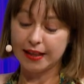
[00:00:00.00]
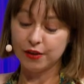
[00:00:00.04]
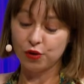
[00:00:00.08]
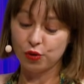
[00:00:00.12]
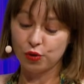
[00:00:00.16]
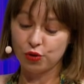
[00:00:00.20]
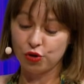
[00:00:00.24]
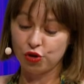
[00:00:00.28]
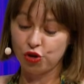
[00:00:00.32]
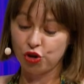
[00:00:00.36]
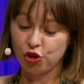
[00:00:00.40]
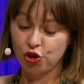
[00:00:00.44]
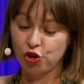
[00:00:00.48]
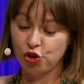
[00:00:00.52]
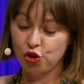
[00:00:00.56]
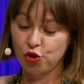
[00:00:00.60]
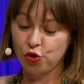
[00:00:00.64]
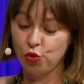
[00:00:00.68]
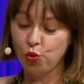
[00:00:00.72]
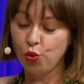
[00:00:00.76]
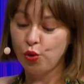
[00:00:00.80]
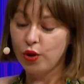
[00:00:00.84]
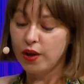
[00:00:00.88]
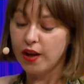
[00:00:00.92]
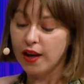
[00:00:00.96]
Anton
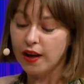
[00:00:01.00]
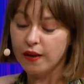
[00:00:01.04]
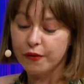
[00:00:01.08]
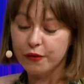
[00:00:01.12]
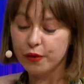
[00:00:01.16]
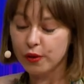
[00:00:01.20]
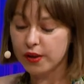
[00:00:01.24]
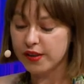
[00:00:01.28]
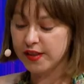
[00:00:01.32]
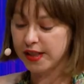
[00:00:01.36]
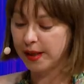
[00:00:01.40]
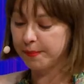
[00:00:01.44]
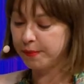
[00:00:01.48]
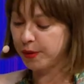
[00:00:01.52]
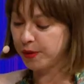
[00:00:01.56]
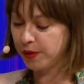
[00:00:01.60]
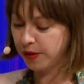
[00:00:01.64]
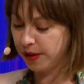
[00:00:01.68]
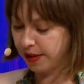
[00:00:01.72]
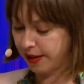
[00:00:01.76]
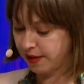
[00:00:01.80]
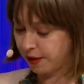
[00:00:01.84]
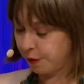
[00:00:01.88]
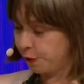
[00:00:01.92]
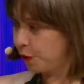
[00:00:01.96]
Stucker, for example,
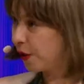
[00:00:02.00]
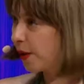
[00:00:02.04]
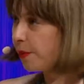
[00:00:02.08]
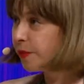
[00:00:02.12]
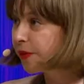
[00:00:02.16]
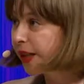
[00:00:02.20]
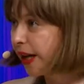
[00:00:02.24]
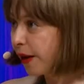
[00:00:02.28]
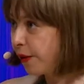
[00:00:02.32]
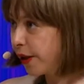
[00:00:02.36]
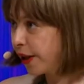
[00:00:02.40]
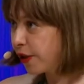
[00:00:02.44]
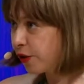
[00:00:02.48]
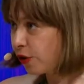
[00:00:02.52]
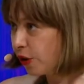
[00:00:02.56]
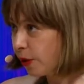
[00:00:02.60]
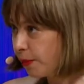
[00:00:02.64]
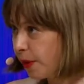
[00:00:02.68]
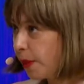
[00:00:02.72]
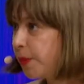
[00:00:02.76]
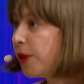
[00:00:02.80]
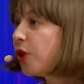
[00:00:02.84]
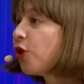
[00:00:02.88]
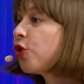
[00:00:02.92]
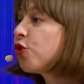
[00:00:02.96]
as a film
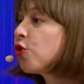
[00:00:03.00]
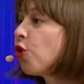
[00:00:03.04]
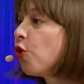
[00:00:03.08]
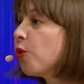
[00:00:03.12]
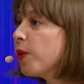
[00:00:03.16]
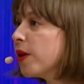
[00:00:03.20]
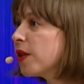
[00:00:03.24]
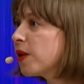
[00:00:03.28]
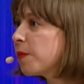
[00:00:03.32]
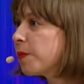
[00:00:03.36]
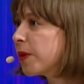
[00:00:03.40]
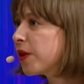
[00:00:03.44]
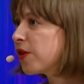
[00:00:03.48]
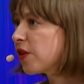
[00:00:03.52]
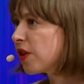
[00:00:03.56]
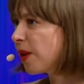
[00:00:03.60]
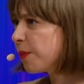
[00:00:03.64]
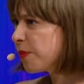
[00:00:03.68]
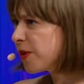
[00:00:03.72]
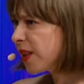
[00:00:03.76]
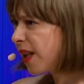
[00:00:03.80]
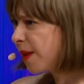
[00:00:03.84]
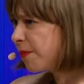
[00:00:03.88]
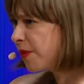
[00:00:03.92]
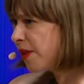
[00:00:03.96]
director. Maybe not always, but
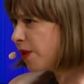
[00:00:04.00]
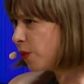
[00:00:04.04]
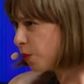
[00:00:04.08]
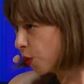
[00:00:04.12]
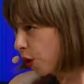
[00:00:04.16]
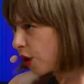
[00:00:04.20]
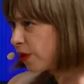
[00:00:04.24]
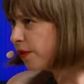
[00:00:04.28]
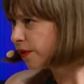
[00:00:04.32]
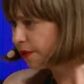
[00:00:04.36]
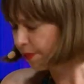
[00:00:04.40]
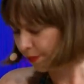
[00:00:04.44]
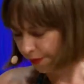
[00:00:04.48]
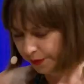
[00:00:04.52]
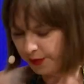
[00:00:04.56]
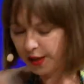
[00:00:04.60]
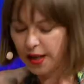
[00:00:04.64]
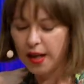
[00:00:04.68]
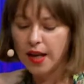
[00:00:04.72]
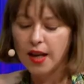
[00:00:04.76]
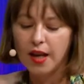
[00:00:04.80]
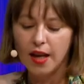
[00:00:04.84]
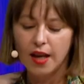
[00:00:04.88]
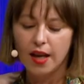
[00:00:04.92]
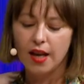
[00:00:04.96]
sometimes. One, one, one. of
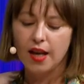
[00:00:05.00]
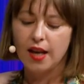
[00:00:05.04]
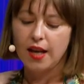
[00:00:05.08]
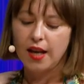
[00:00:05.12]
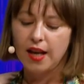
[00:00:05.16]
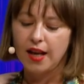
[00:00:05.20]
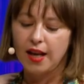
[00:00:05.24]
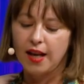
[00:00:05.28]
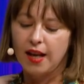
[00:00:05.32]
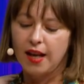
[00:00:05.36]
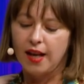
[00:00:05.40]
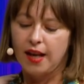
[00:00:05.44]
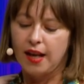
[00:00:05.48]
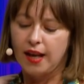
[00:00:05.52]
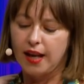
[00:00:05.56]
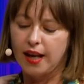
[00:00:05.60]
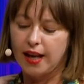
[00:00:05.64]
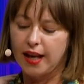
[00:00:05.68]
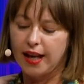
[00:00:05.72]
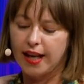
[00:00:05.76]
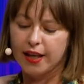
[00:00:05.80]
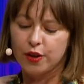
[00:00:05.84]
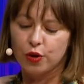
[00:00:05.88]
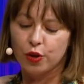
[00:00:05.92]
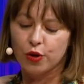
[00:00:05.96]
yeah, like one of the.
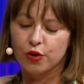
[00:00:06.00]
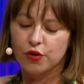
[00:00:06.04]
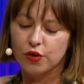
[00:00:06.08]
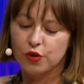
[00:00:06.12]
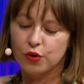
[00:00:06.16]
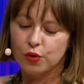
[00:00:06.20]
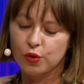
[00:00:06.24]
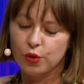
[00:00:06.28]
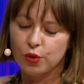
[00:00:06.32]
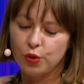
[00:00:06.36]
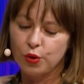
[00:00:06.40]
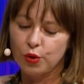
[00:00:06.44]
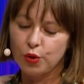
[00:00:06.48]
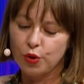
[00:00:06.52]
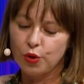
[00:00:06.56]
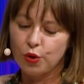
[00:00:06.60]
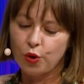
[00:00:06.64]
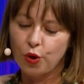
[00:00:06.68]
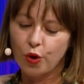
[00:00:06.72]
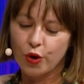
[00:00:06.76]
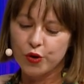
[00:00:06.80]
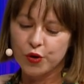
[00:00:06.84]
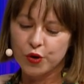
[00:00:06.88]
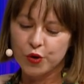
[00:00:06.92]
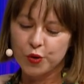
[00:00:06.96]
One and video. Also
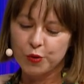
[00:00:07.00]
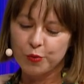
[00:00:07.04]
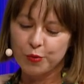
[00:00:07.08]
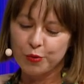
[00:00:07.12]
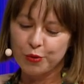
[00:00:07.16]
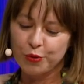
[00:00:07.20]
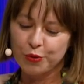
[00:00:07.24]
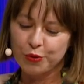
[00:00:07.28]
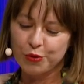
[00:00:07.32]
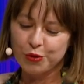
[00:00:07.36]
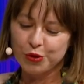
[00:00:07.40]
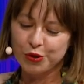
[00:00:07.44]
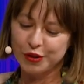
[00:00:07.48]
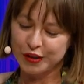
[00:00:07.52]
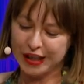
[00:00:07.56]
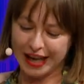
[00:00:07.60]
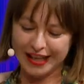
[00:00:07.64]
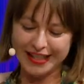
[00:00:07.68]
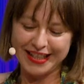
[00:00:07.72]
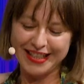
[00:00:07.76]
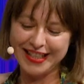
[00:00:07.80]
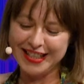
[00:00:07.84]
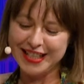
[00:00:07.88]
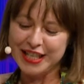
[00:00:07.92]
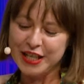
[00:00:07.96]
Cosmo
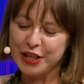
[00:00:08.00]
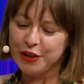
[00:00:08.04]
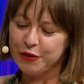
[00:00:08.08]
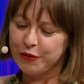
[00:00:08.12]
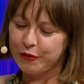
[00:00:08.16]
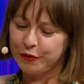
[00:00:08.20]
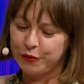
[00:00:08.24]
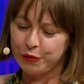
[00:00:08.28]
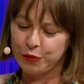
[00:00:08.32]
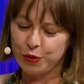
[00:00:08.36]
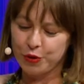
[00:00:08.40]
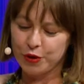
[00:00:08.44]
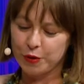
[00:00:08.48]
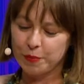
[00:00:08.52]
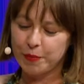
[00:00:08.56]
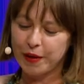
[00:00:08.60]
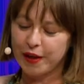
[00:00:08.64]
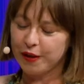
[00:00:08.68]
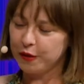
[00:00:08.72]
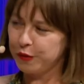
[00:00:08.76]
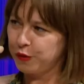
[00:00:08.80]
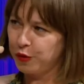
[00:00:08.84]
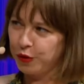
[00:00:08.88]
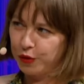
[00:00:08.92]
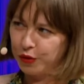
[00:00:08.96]
Sani, who is
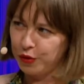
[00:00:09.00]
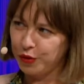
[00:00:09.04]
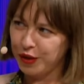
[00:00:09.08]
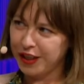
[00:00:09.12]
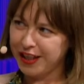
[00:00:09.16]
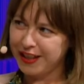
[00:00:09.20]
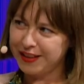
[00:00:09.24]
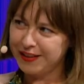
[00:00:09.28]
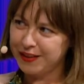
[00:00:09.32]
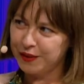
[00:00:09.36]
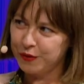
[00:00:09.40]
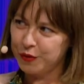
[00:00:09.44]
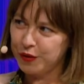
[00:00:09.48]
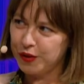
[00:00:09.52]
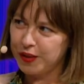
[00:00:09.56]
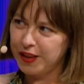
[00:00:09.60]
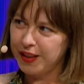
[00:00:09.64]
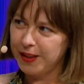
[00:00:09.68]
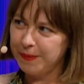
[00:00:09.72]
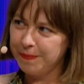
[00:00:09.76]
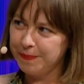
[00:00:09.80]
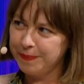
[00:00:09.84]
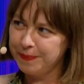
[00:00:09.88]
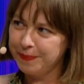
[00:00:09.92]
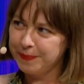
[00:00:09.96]
part of your creative
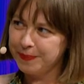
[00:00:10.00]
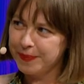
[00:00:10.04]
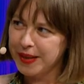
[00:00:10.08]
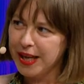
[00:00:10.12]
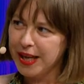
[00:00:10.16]
team.